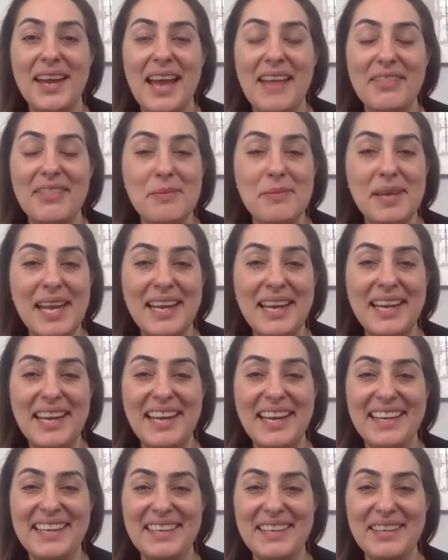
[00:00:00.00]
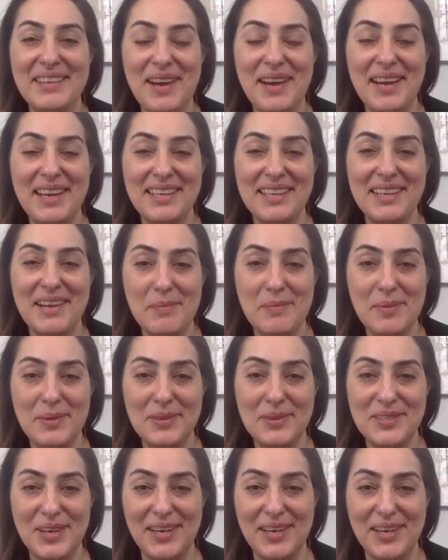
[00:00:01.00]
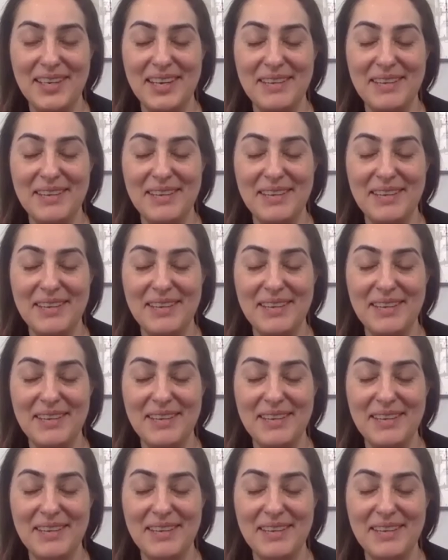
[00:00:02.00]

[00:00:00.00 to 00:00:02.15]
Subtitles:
at the beginning you had a humble start,